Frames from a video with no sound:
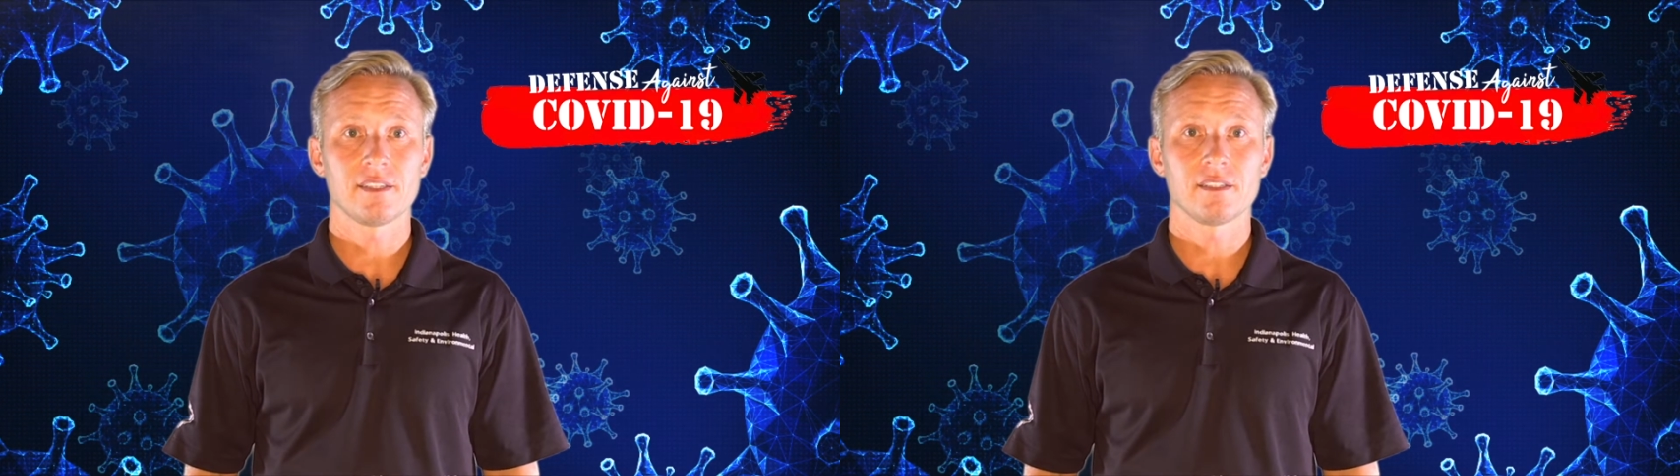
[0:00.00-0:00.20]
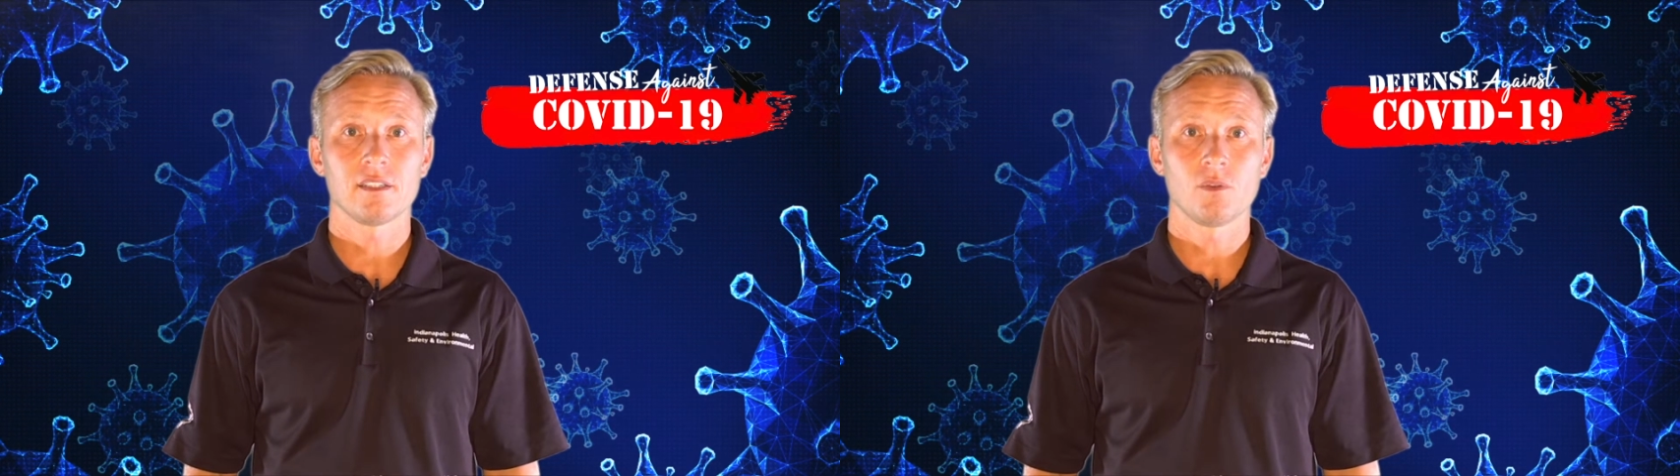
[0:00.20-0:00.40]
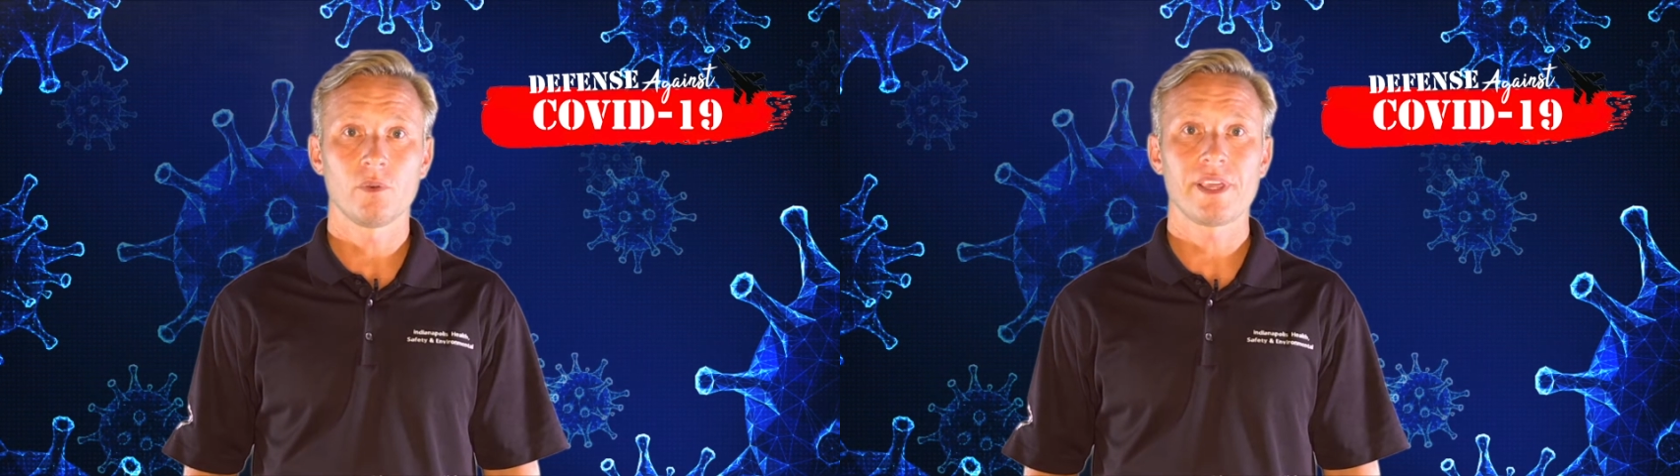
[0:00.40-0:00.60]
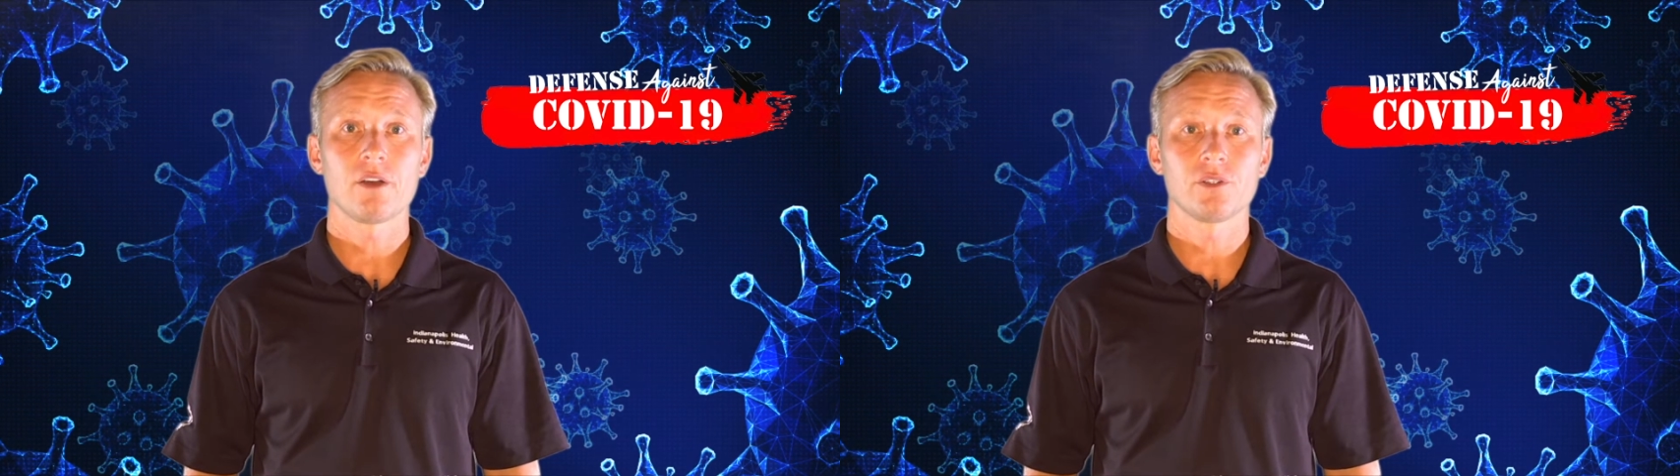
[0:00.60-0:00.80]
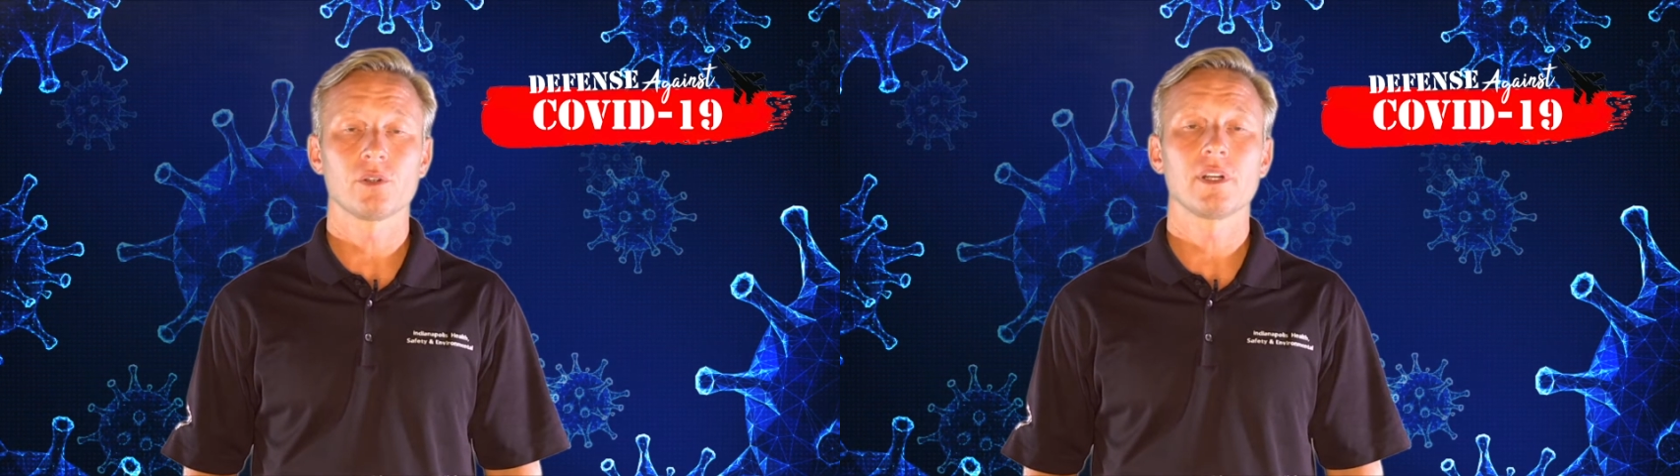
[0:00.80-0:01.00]
it
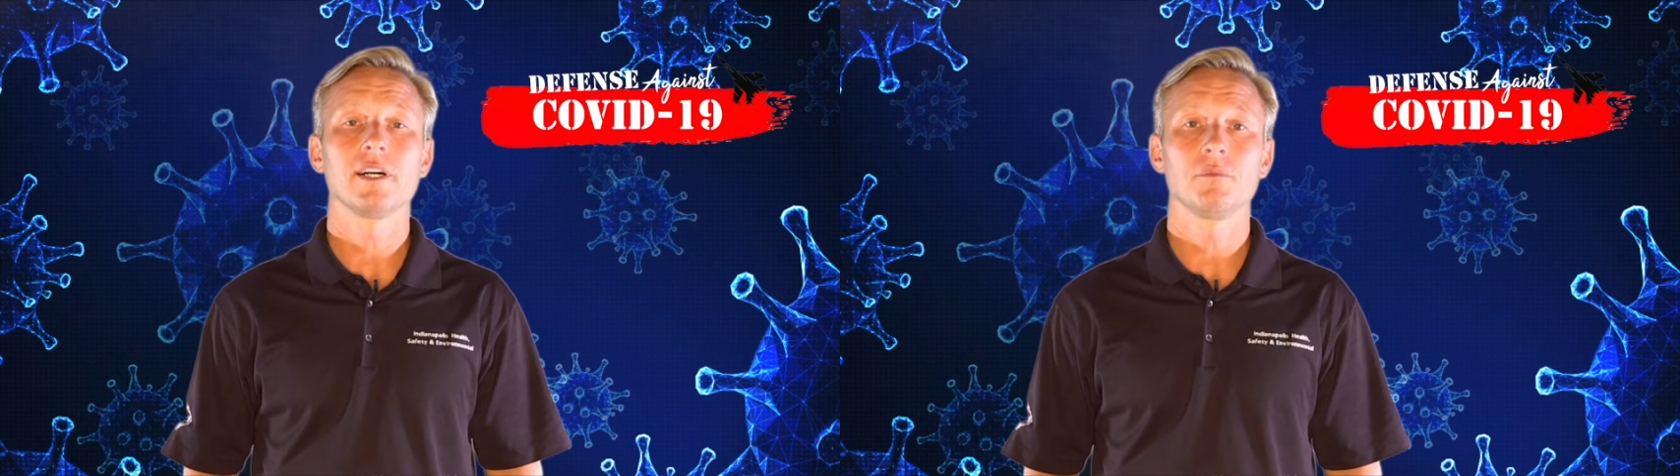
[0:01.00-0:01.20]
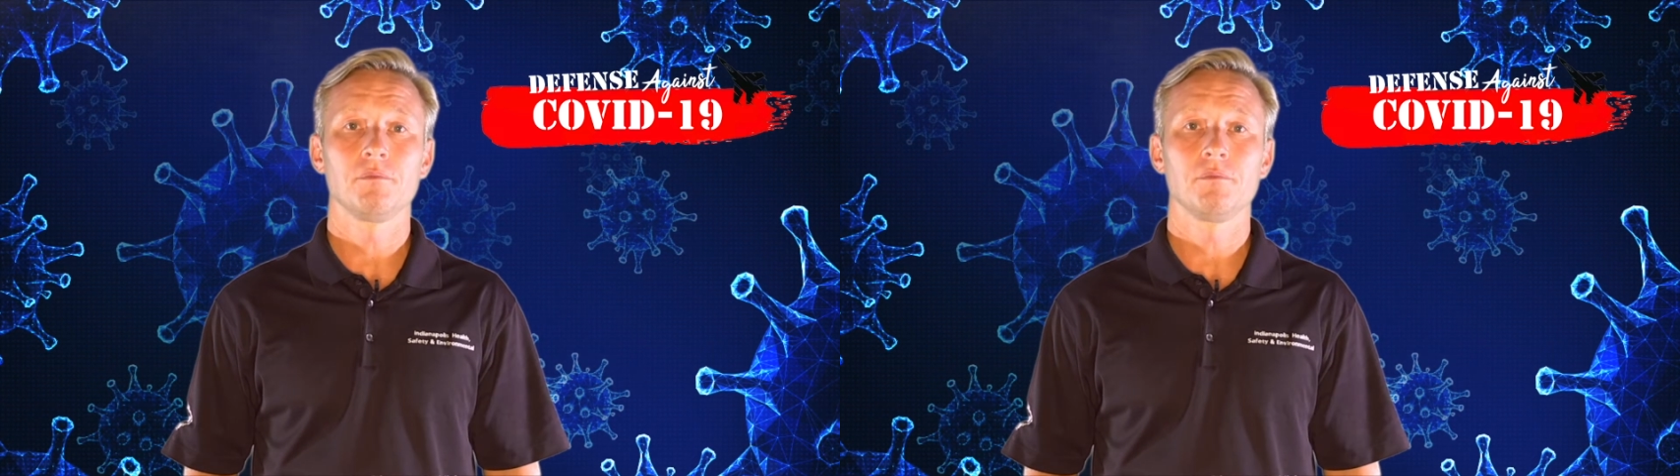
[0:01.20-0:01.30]
without your help.